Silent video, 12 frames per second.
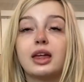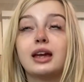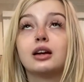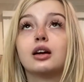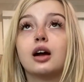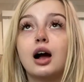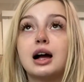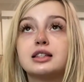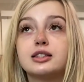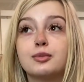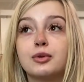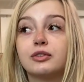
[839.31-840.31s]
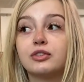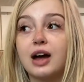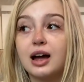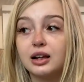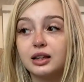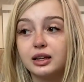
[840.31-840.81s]
Thank God someone
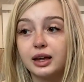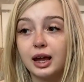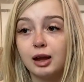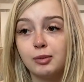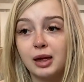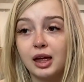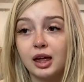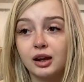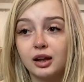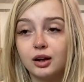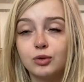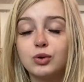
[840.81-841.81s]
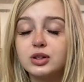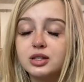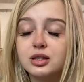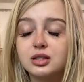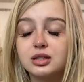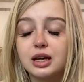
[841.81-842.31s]
finally came in, and it
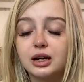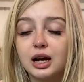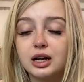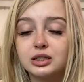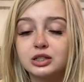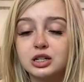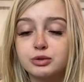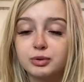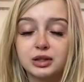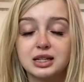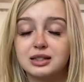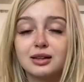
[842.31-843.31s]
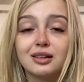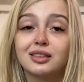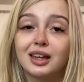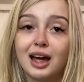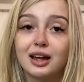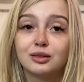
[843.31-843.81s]
wasn't the psychiatrist, but they said that
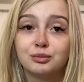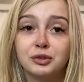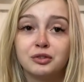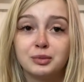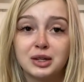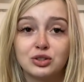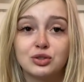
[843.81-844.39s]
they had to move me